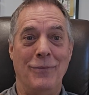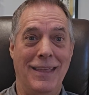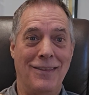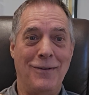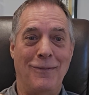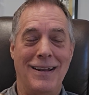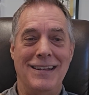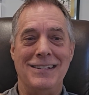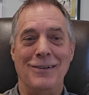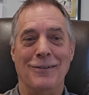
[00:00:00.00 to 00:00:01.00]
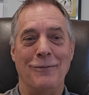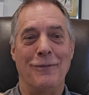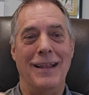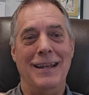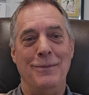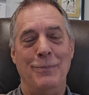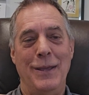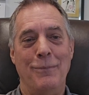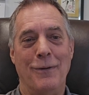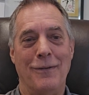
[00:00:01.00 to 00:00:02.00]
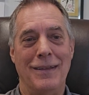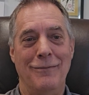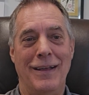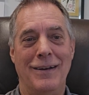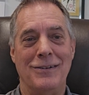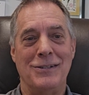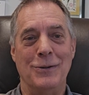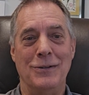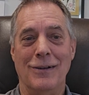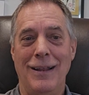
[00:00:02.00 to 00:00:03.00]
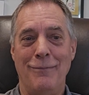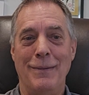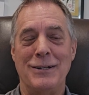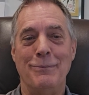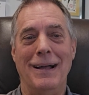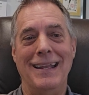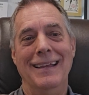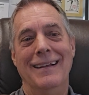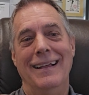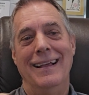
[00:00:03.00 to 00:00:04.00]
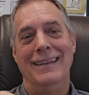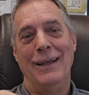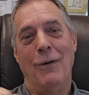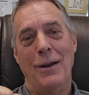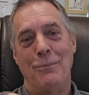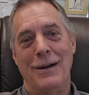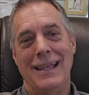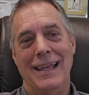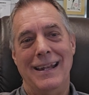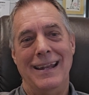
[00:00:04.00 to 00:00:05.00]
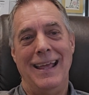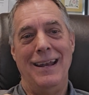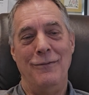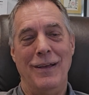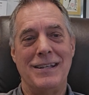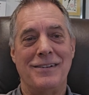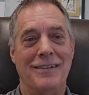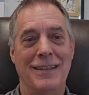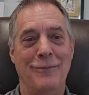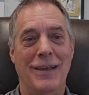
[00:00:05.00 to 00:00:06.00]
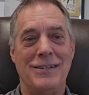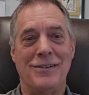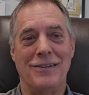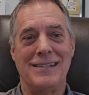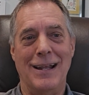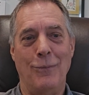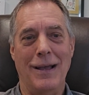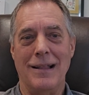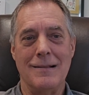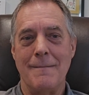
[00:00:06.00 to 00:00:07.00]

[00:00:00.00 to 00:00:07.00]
The other one is you'll run into people, inventors who don't have much money, and they want to bring in an investor, and the investor will say, well,